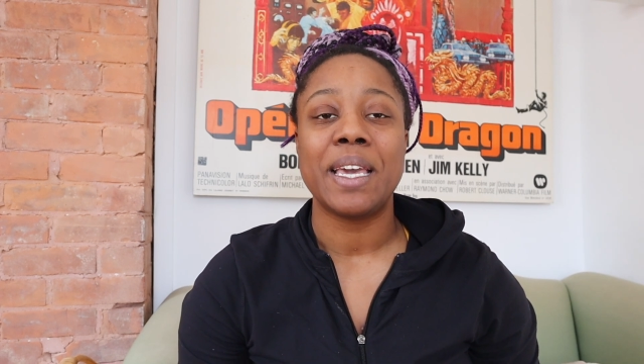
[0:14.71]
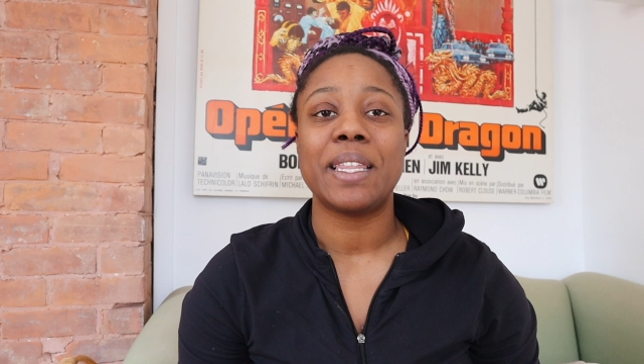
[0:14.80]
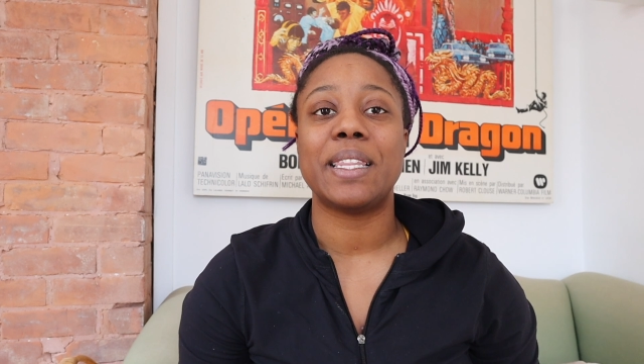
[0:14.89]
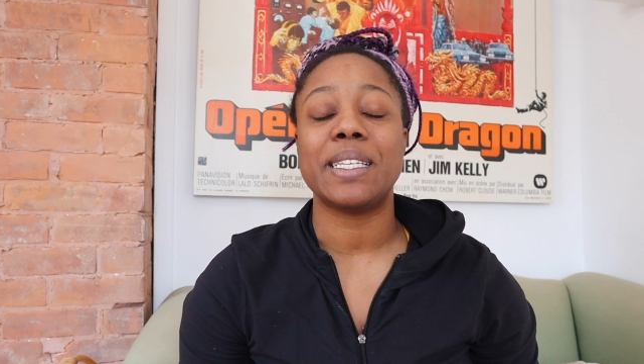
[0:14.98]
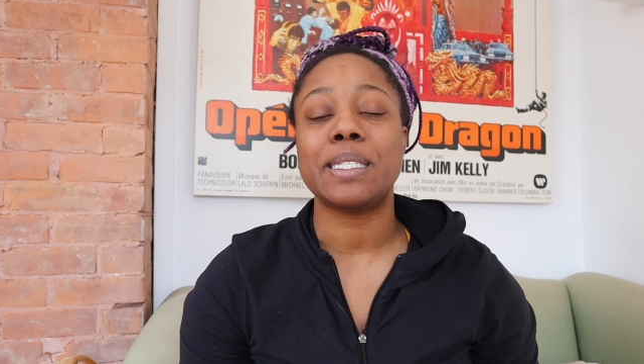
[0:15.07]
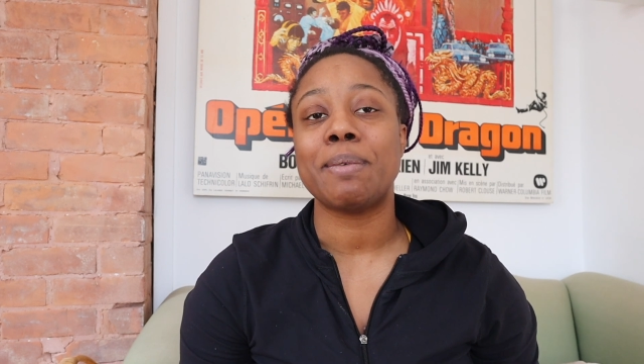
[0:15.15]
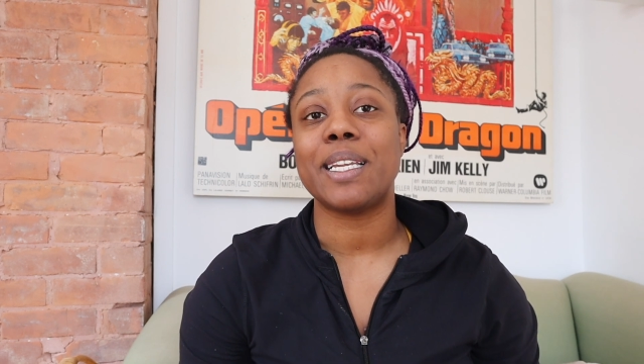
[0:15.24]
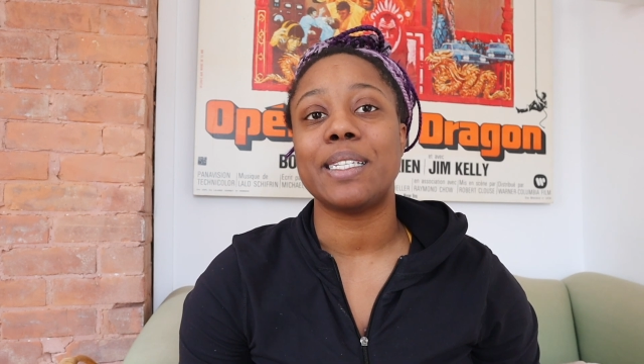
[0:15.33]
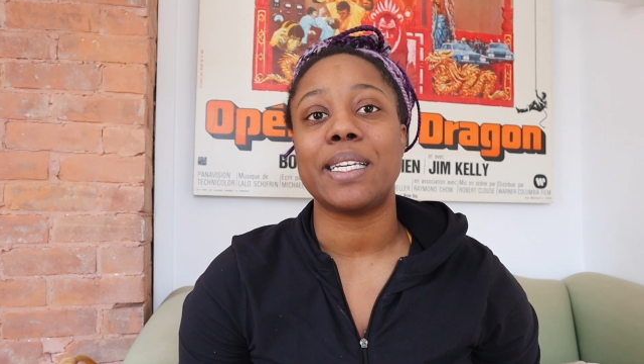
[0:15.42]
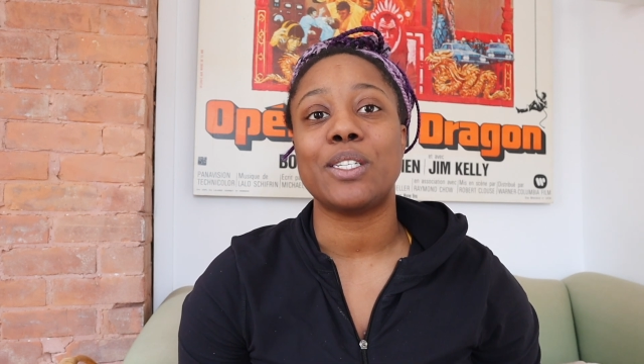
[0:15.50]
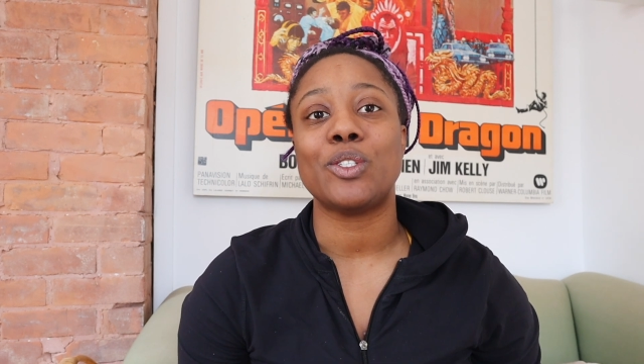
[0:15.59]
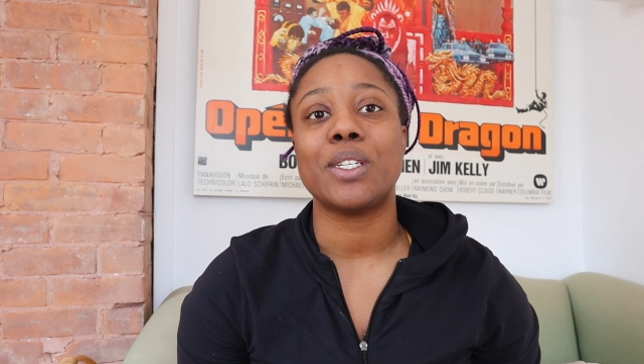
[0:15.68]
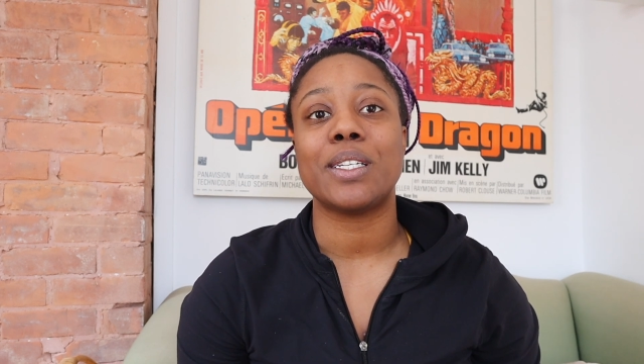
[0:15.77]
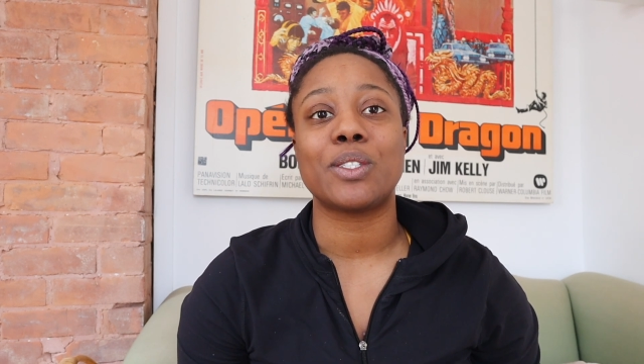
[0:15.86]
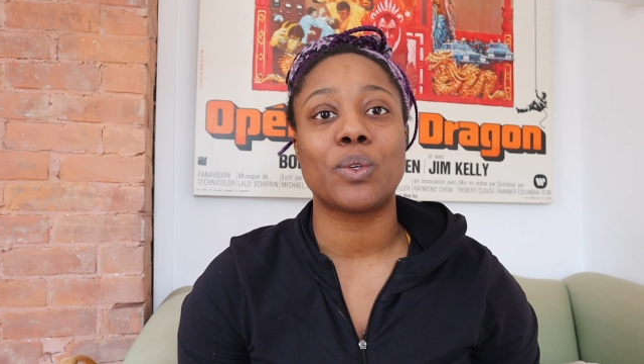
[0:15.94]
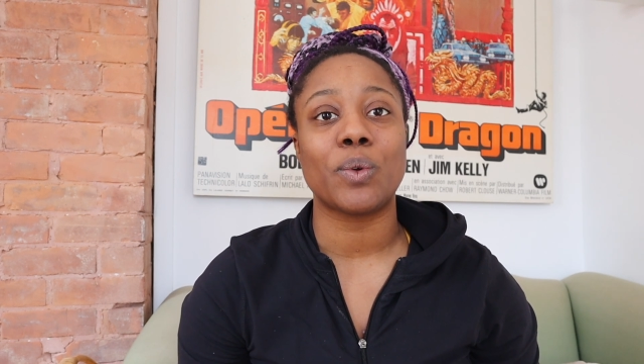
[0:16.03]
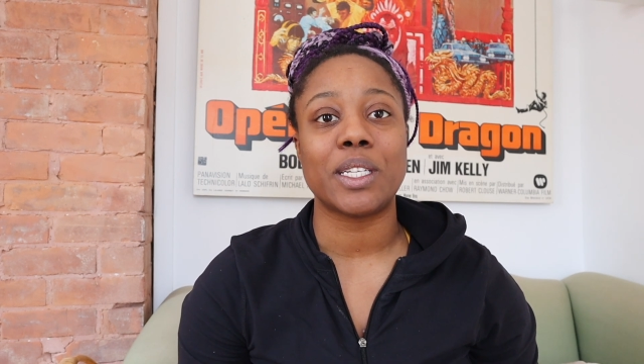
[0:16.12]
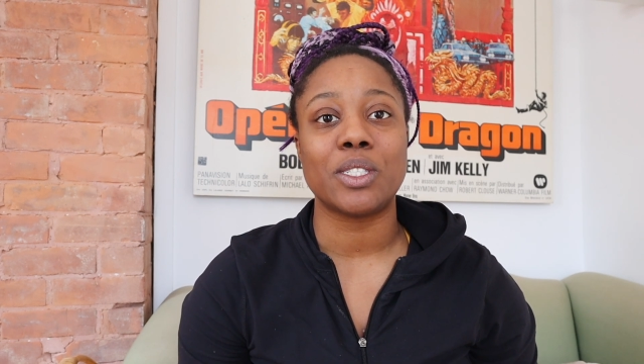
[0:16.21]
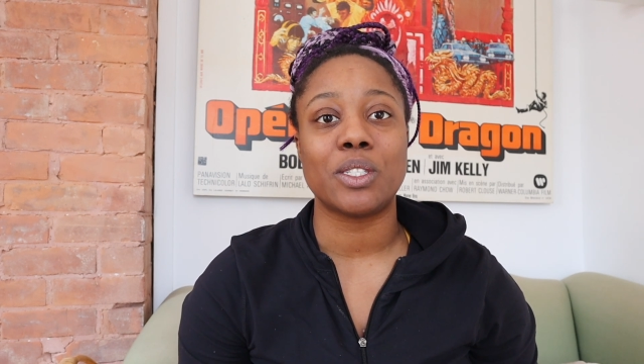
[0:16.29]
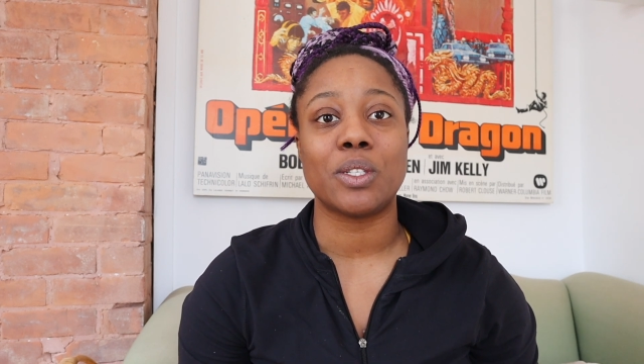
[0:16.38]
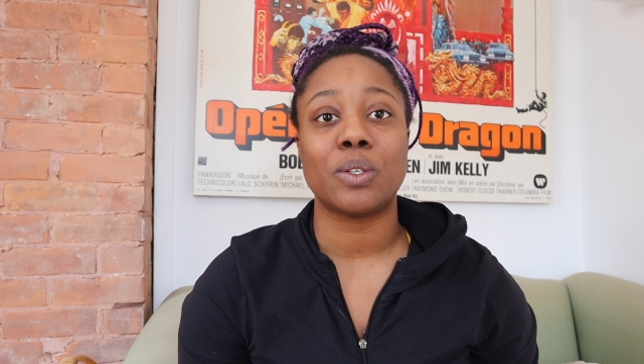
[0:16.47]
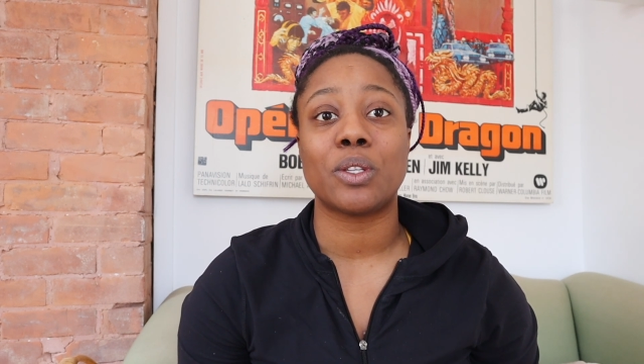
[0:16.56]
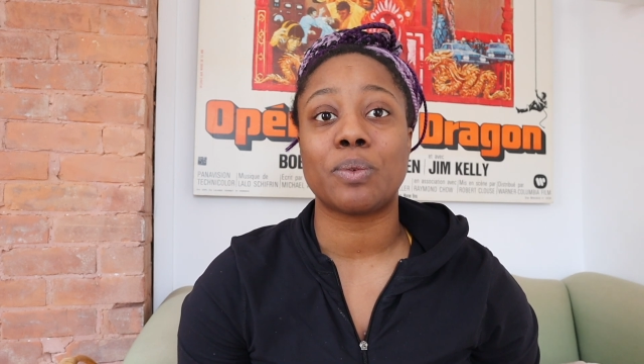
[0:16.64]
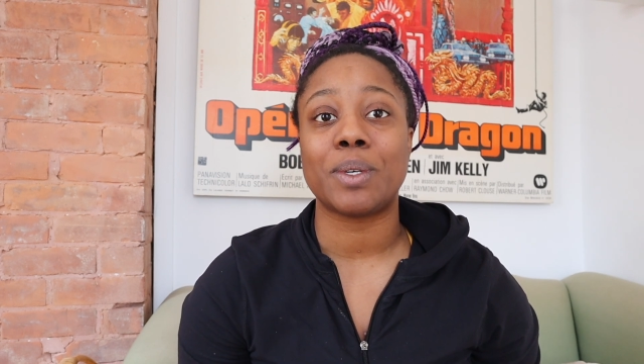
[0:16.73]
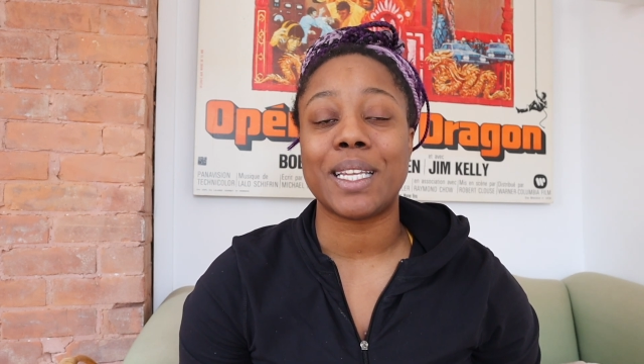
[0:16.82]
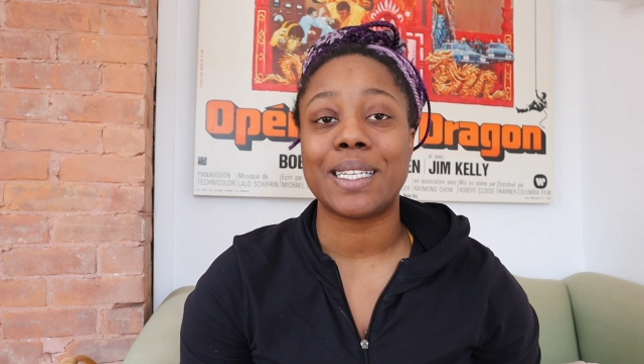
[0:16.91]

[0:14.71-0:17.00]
This meditation is great to do 3